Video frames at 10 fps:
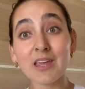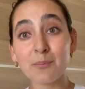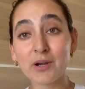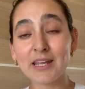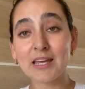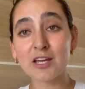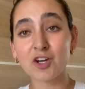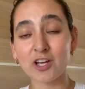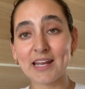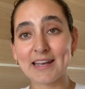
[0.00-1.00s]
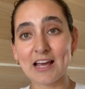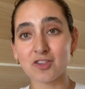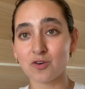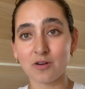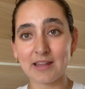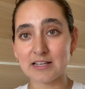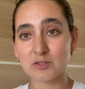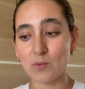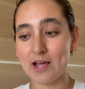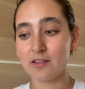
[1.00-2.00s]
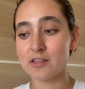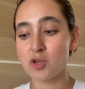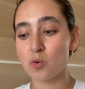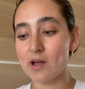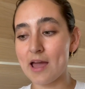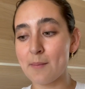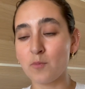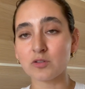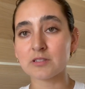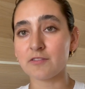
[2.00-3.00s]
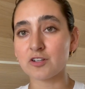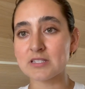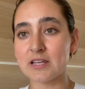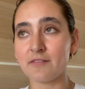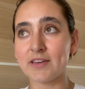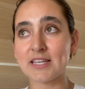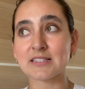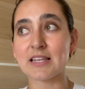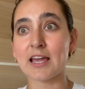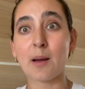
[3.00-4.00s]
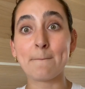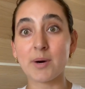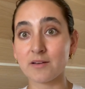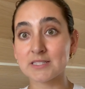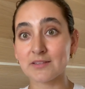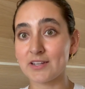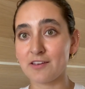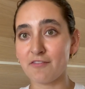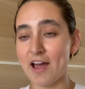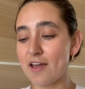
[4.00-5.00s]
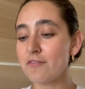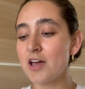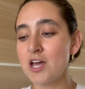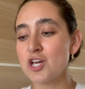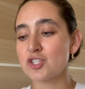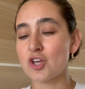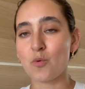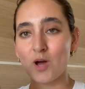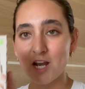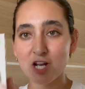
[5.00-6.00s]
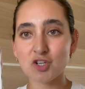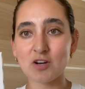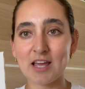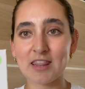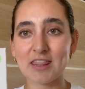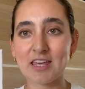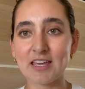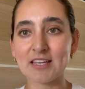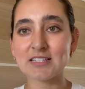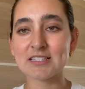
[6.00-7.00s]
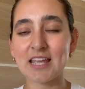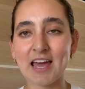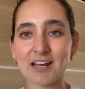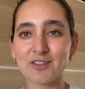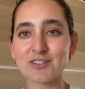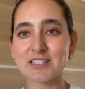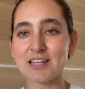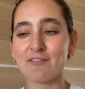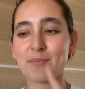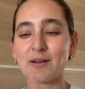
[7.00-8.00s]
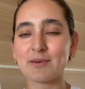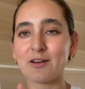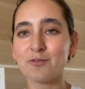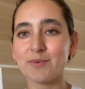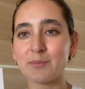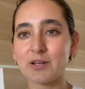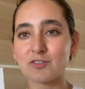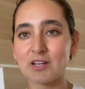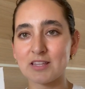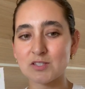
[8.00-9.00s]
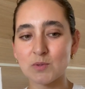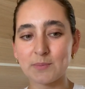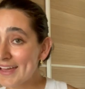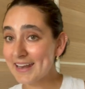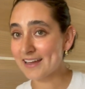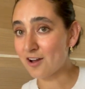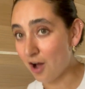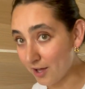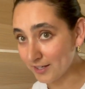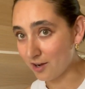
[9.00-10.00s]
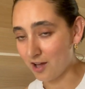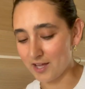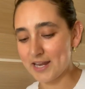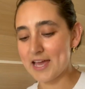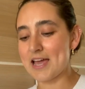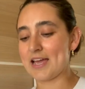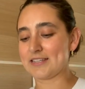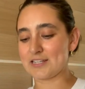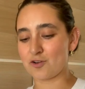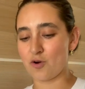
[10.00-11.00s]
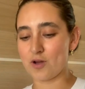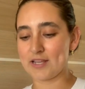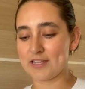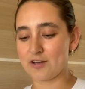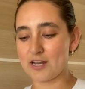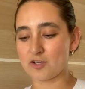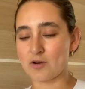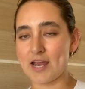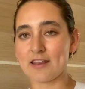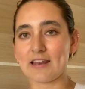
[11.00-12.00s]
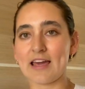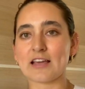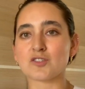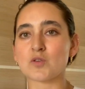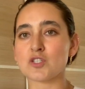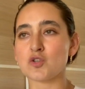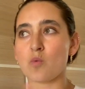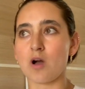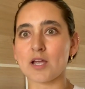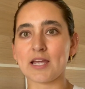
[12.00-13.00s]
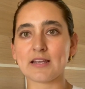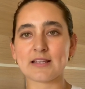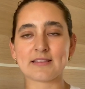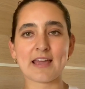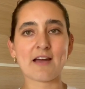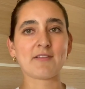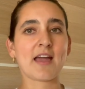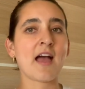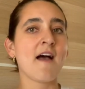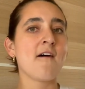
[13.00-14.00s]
pretty good and natural as well. And the Yuka app, most of their stuff is like above 75. So I wanted to try this. They had other stuff, but I'm like, oh, I'm going to try this one. And I caught it on. I did go in there and I tried it. Like, as soon as you walk in, they have like